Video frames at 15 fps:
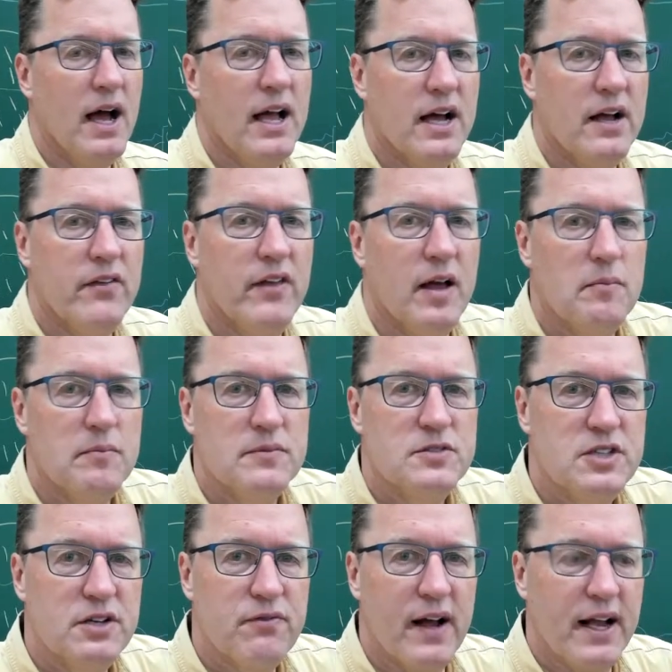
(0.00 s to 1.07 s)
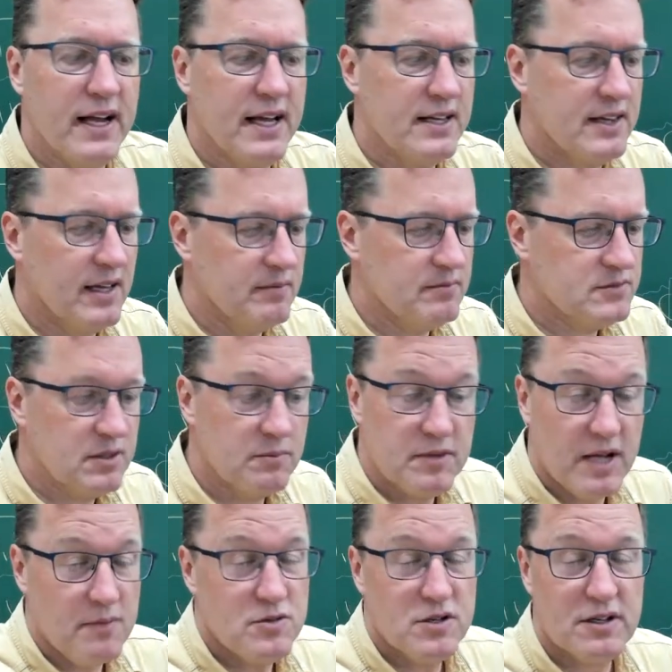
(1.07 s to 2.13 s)
eye on them, see if I can get them.
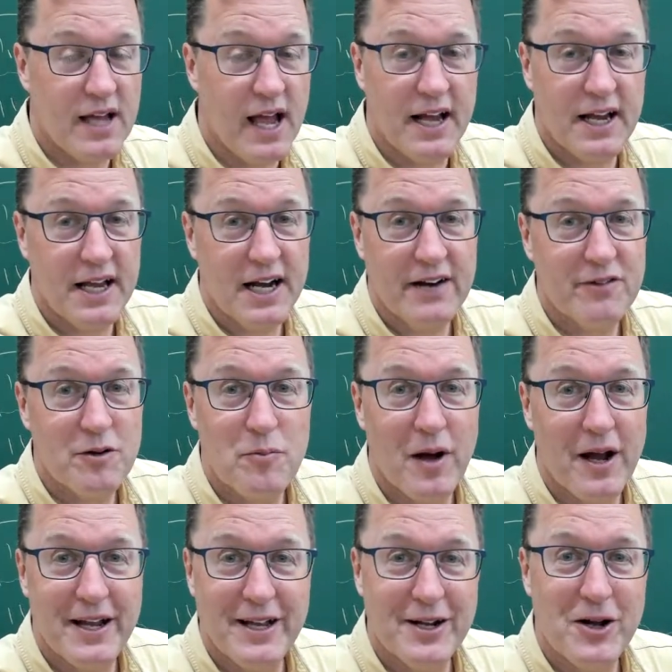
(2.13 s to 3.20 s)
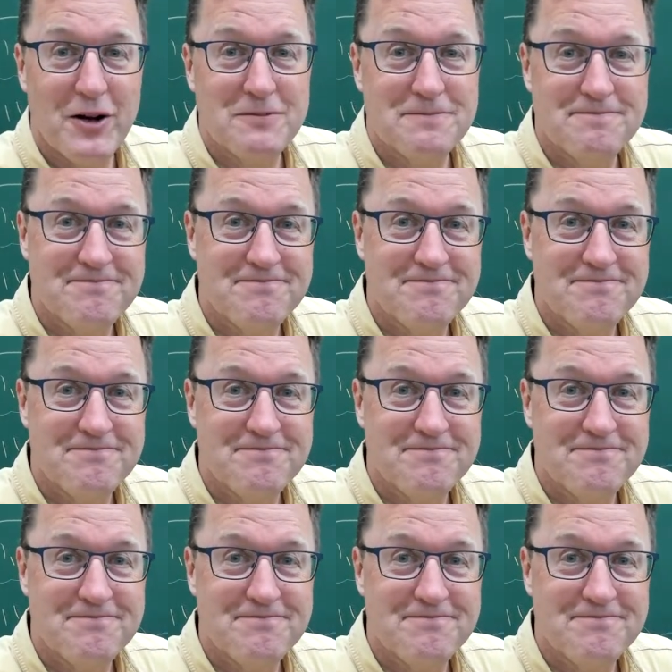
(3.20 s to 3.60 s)
Sometimes you can't get everybody, you know.